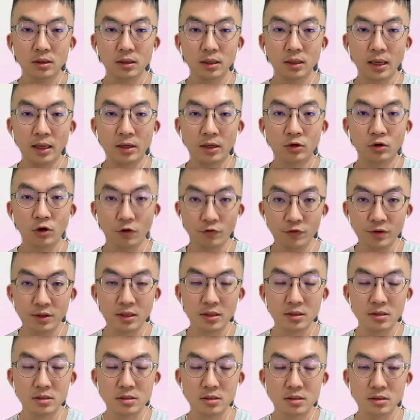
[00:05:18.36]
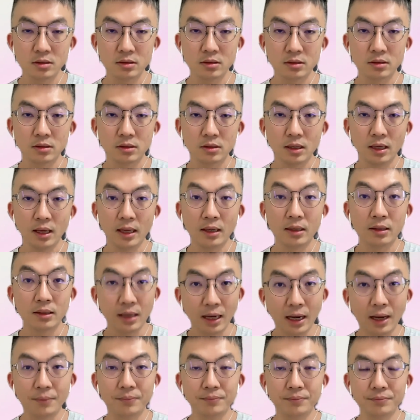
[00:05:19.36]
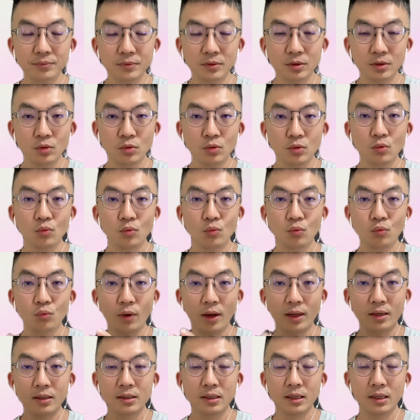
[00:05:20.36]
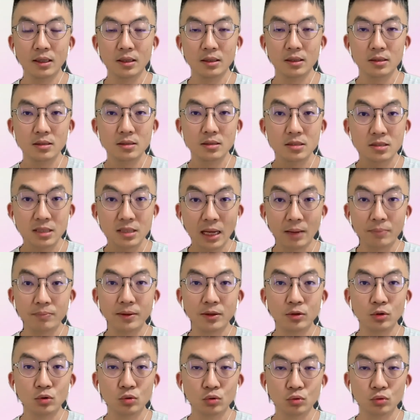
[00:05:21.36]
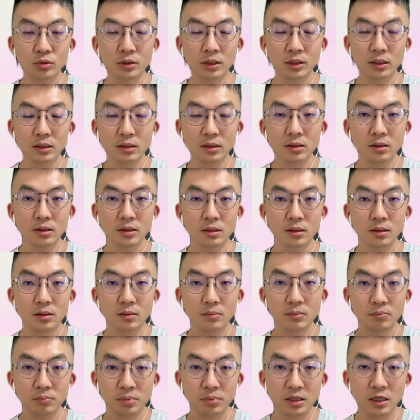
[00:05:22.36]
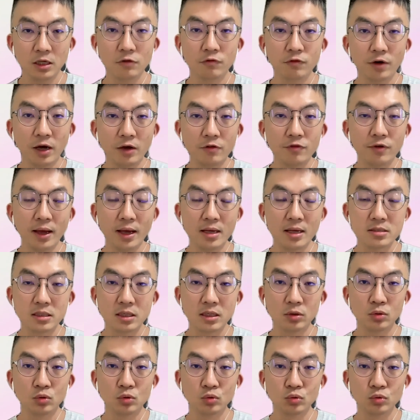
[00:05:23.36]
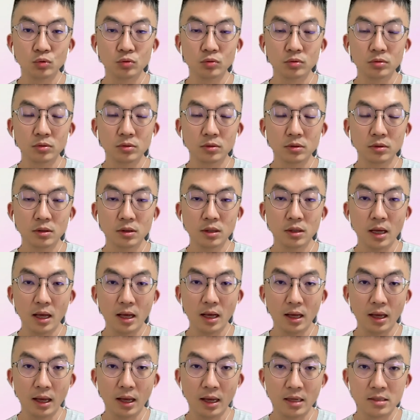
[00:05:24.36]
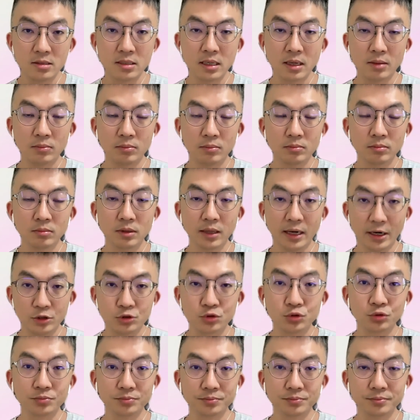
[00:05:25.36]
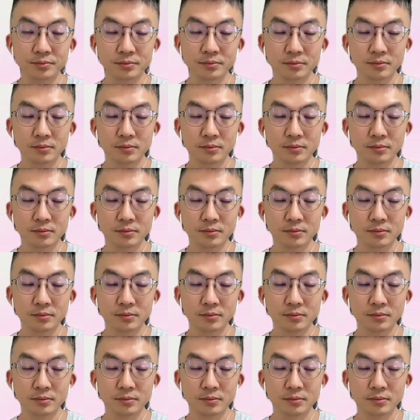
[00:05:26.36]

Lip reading: and confident and calm when they step into the P5SA2 exam classroom.